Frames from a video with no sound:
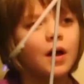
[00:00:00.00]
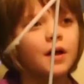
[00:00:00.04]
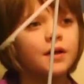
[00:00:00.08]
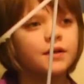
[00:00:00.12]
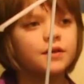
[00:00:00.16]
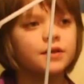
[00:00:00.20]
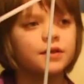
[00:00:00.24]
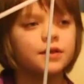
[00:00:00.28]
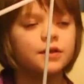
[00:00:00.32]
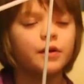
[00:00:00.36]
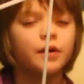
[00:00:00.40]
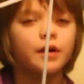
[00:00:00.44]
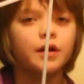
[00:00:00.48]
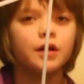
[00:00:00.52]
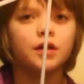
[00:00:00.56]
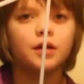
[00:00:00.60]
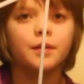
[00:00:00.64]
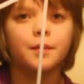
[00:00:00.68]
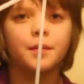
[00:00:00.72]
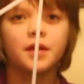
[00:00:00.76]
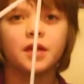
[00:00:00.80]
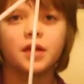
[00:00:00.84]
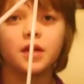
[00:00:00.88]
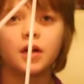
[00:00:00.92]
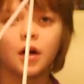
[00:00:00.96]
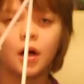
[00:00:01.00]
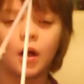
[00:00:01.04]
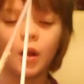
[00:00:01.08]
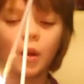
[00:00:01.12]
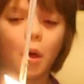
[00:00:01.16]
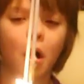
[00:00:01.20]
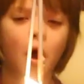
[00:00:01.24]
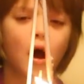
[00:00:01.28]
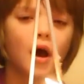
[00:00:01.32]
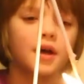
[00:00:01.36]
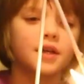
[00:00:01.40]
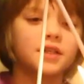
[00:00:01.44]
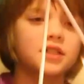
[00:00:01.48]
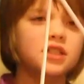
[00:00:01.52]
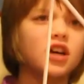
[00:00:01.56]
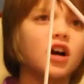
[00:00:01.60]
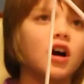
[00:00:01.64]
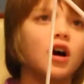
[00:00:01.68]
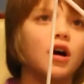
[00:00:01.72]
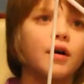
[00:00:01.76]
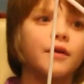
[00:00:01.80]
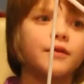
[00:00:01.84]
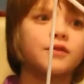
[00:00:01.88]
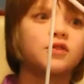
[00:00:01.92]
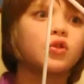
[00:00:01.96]
as there's going to be a lot
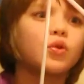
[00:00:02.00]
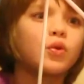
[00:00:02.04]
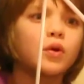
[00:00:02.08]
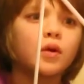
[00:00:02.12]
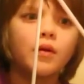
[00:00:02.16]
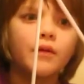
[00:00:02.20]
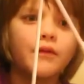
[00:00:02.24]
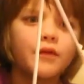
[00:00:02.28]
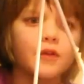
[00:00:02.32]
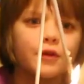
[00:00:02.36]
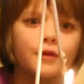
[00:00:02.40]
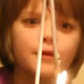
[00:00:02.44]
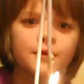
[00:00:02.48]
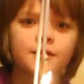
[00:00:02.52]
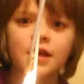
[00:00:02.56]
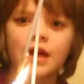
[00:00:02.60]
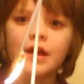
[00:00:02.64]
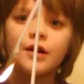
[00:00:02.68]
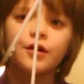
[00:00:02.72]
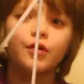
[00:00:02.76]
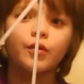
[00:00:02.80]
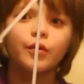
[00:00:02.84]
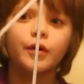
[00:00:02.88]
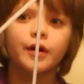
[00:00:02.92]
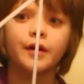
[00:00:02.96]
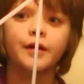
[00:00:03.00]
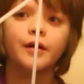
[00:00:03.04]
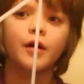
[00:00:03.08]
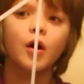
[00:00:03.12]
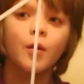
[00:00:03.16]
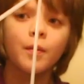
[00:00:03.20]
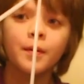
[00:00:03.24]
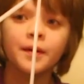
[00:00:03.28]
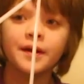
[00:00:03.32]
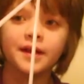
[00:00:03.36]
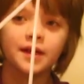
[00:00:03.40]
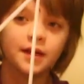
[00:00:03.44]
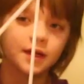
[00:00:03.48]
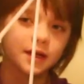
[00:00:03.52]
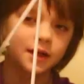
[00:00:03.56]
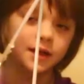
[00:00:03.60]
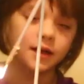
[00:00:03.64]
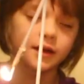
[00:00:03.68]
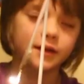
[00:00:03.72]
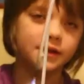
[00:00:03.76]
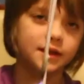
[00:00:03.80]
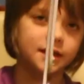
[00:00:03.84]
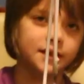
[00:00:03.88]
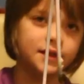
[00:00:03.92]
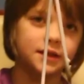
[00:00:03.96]
of toy reviews and toy opening
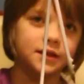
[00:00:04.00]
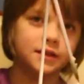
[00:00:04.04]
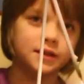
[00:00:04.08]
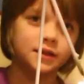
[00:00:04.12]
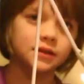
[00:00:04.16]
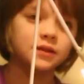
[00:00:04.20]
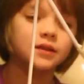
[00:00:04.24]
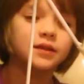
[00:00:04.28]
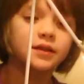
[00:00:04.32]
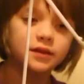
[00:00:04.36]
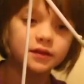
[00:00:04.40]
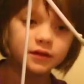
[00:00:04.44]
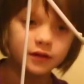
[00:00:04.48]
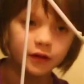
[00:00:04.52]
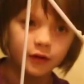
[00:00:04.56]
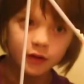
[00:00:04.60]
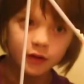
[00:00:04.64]
because it's the